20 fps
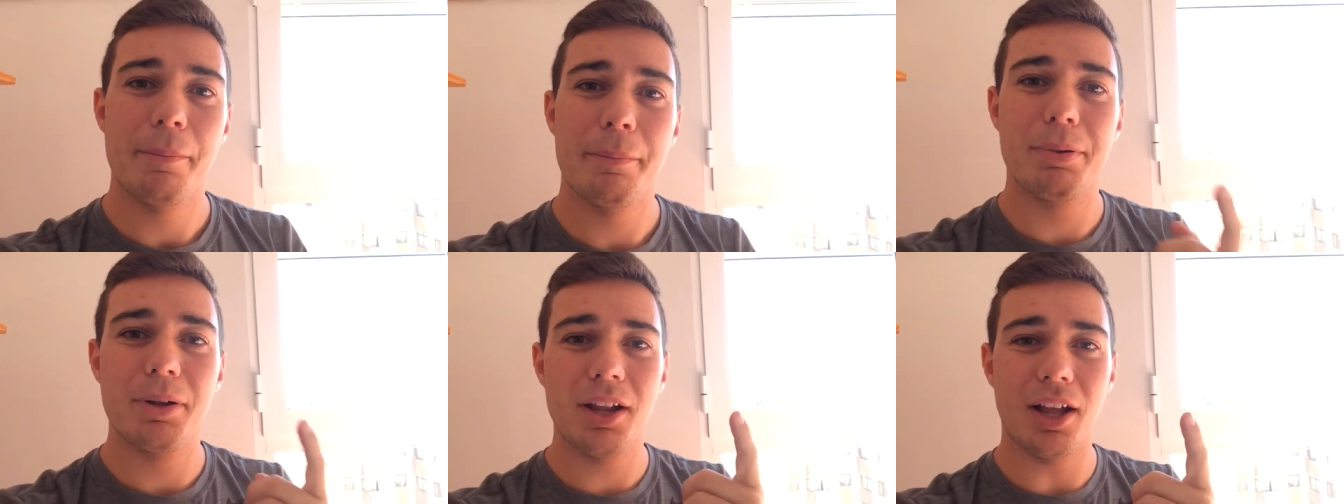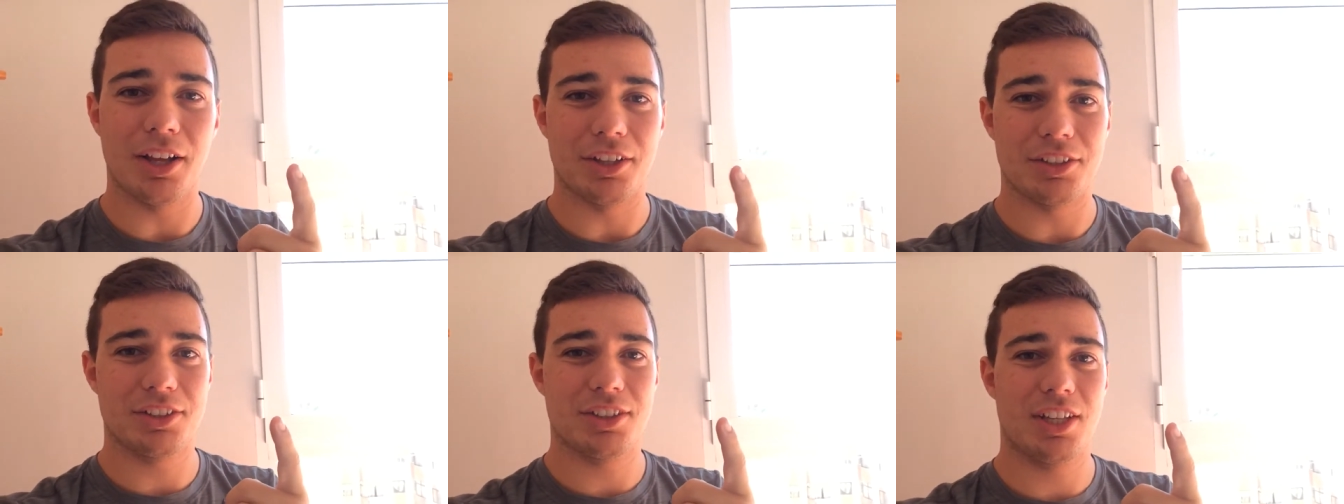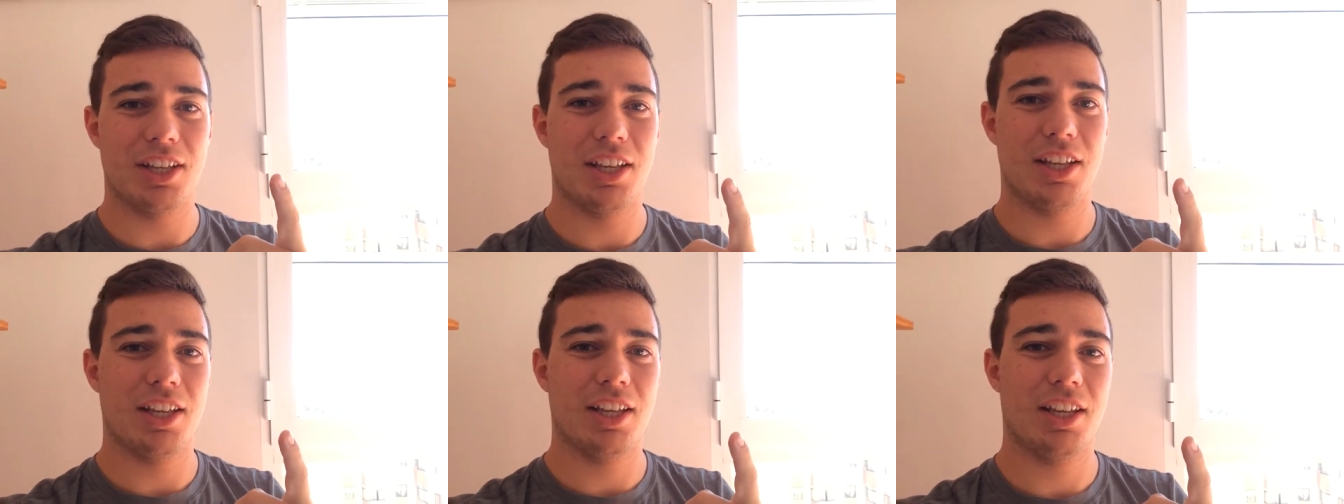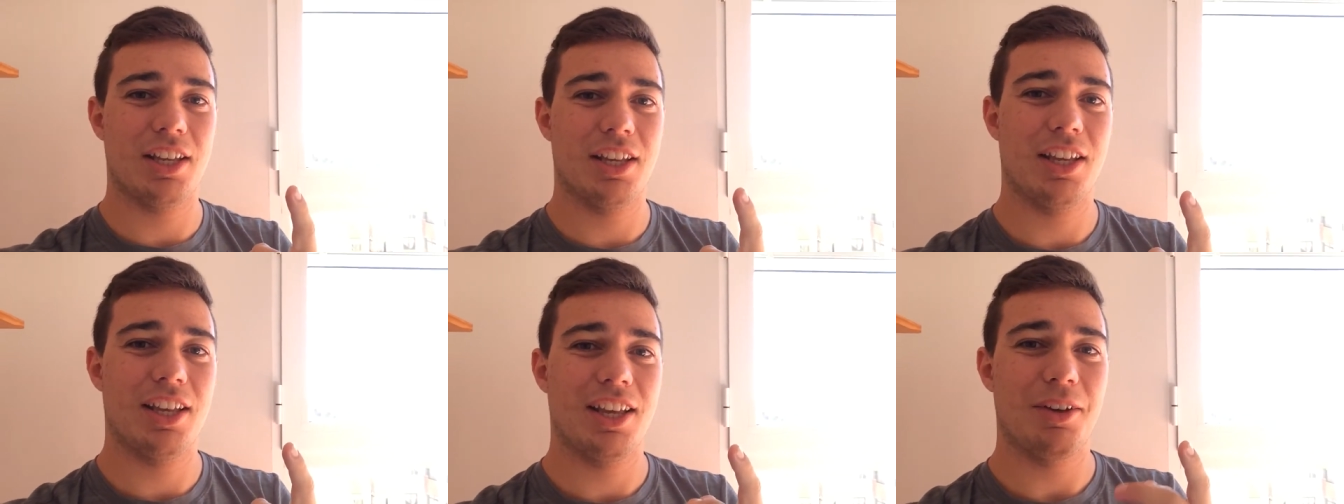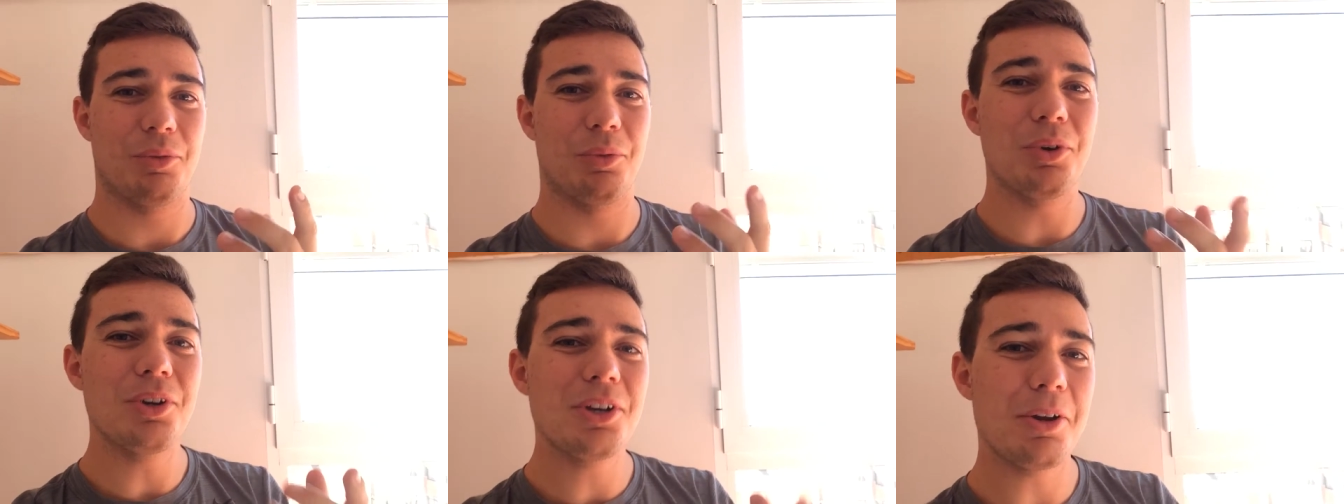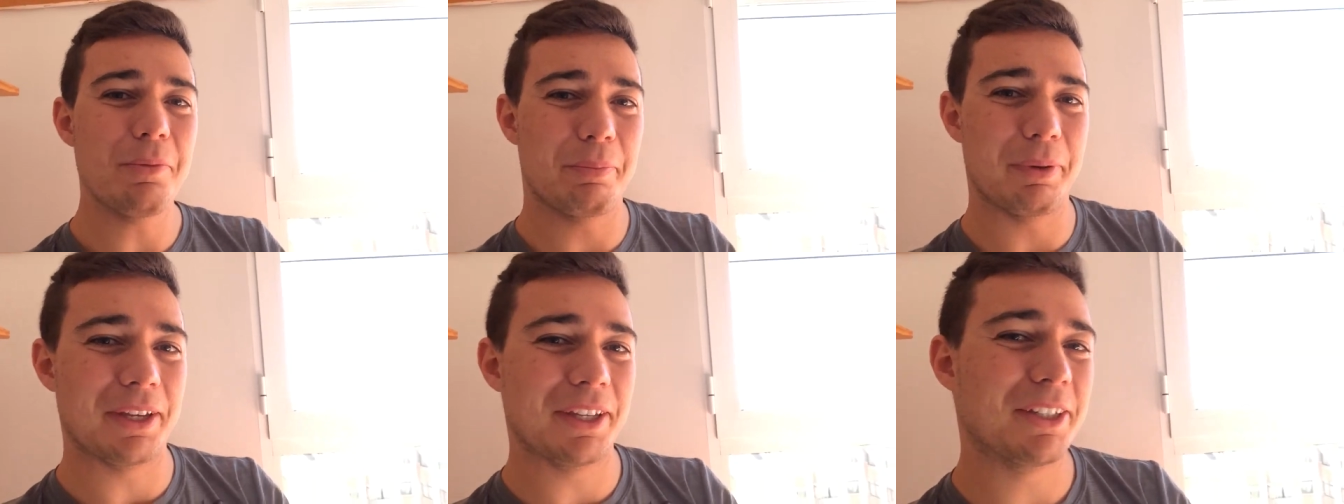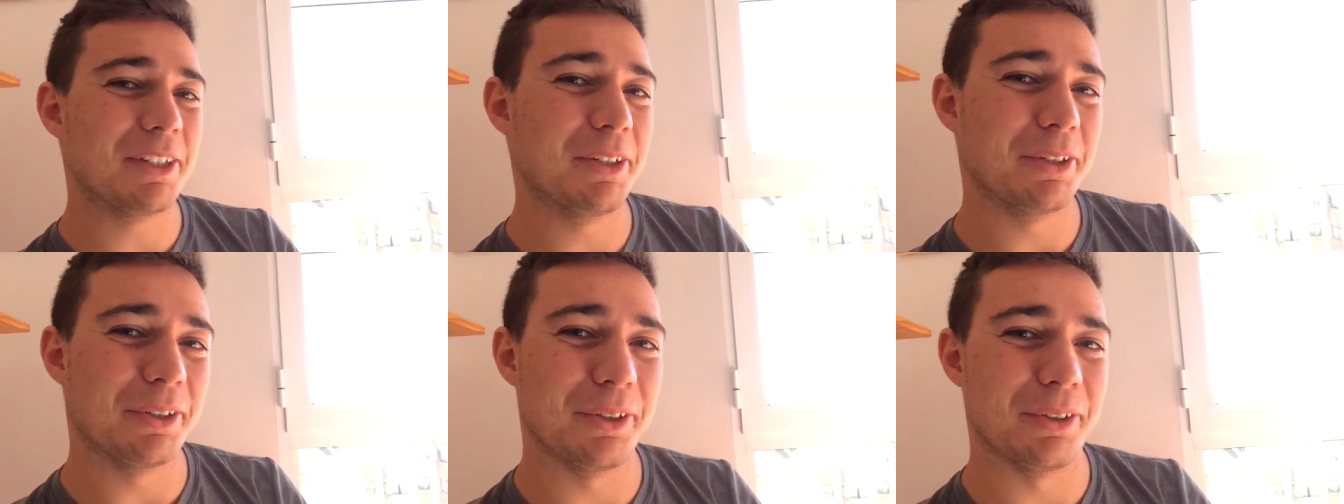Plus, wouldn't it be
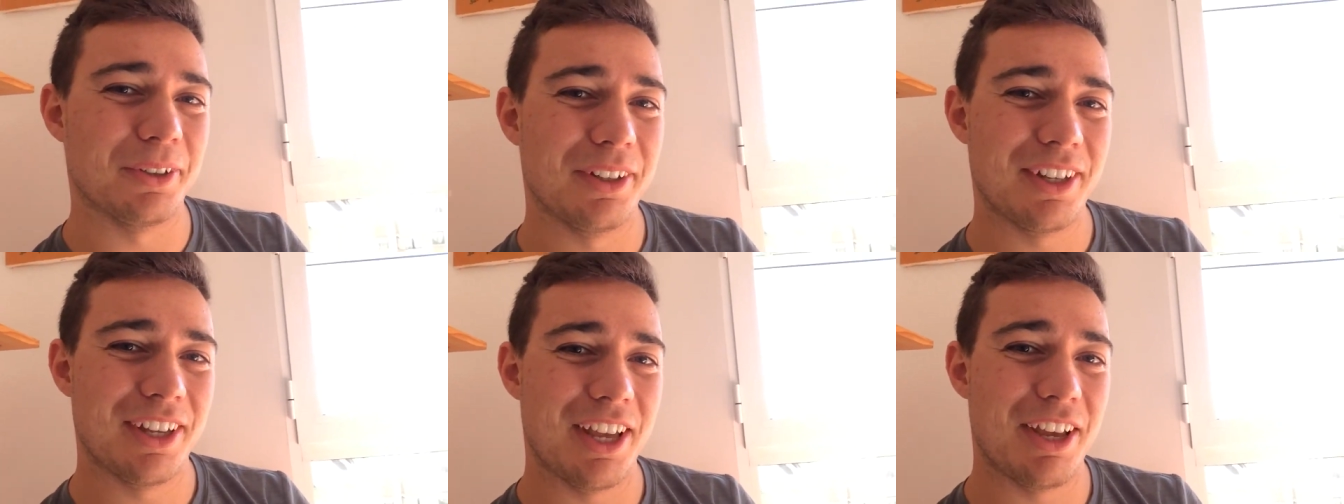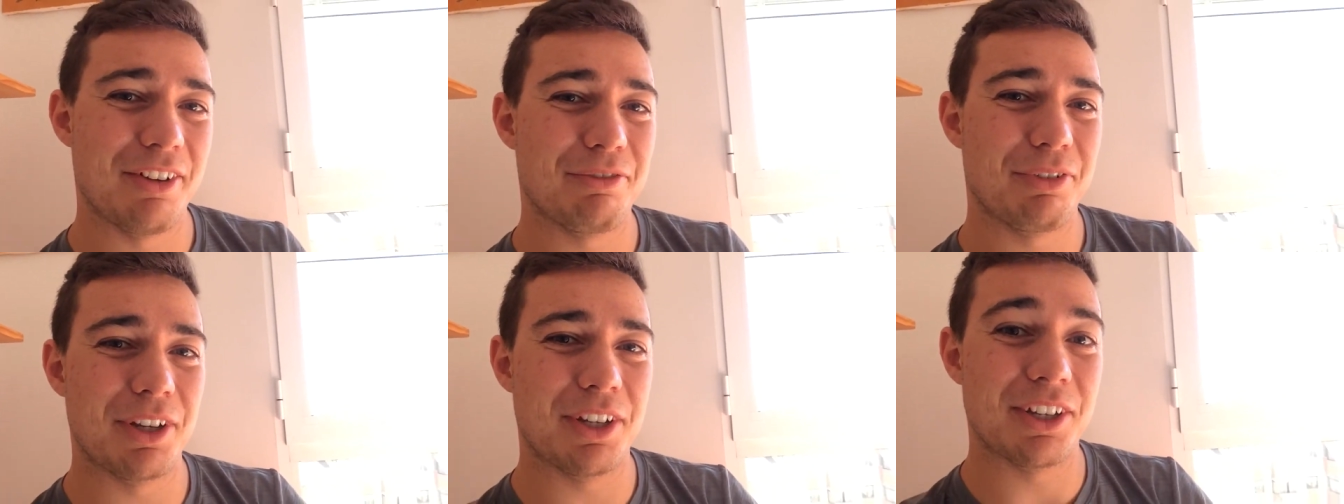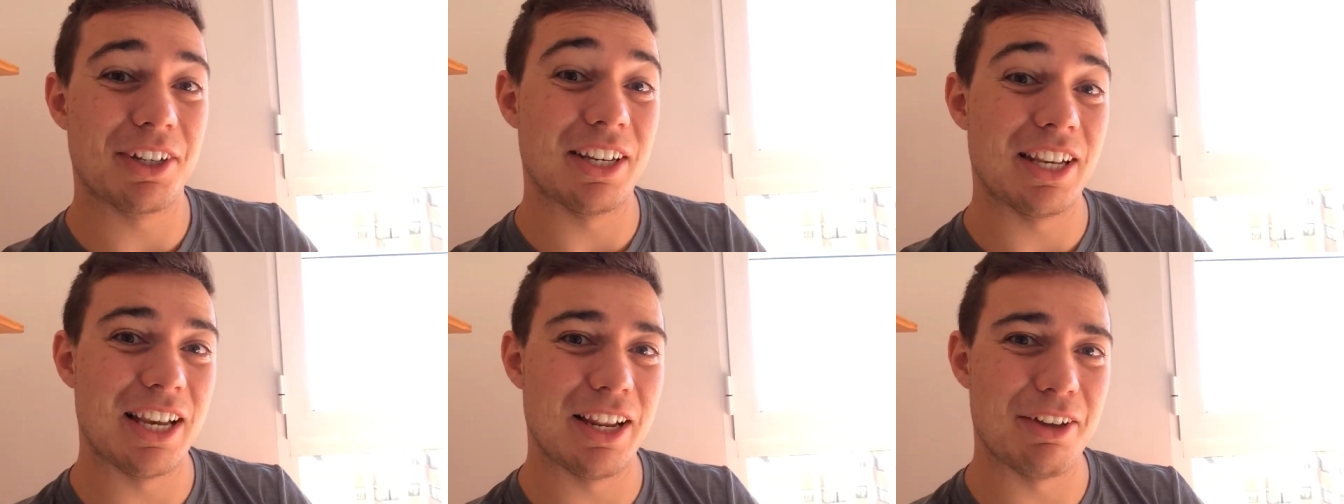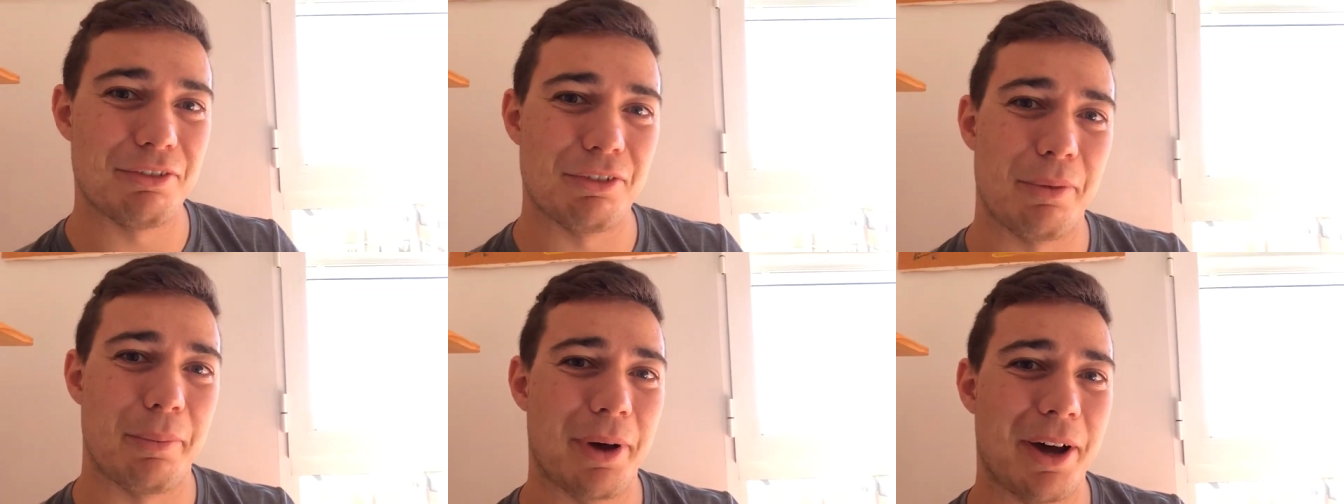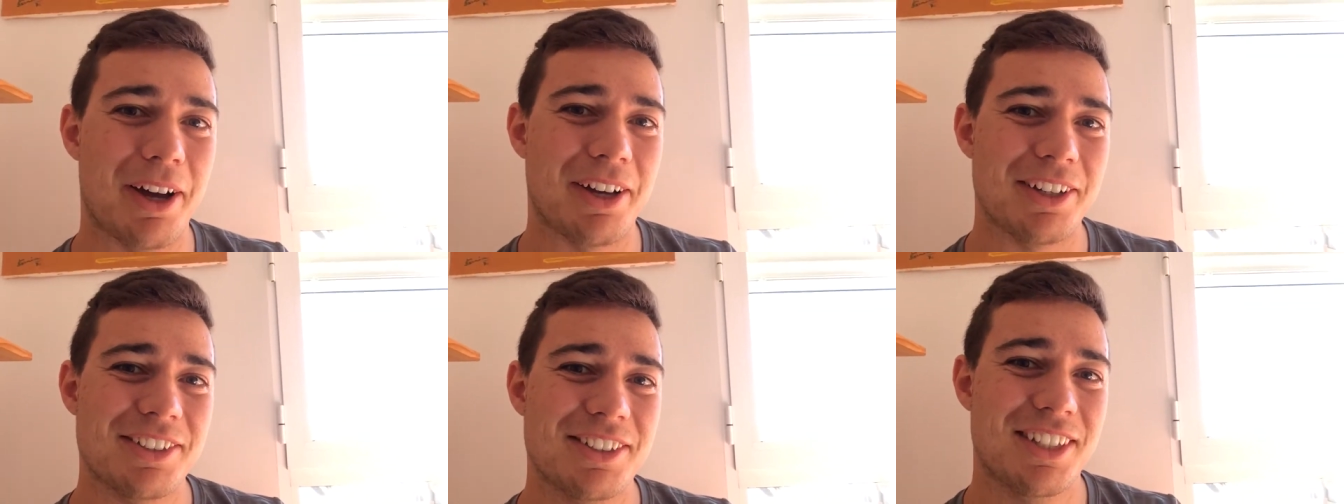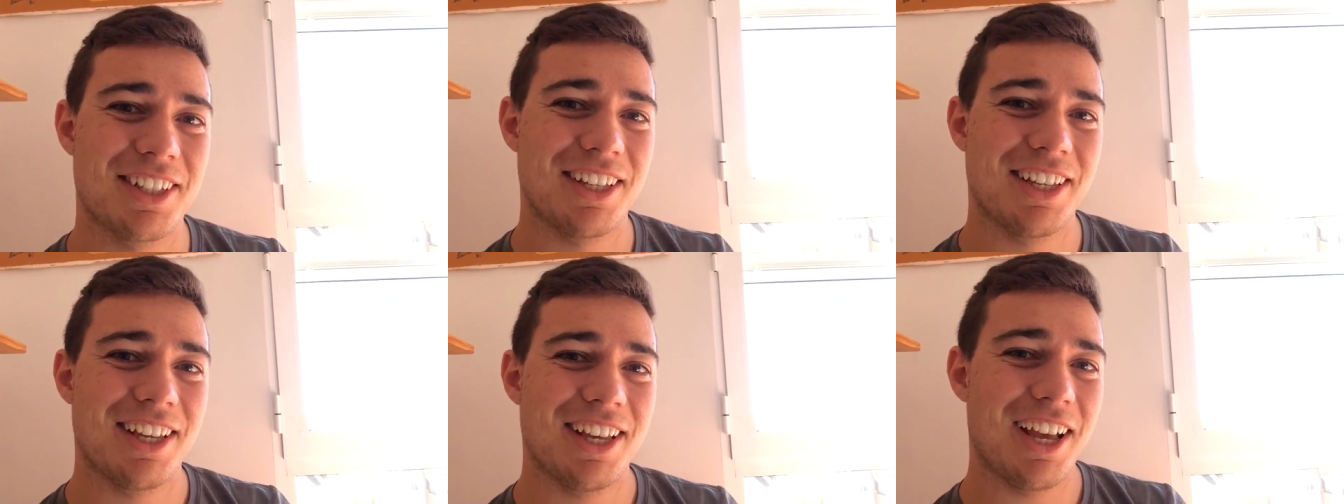cool if we could live on Mars?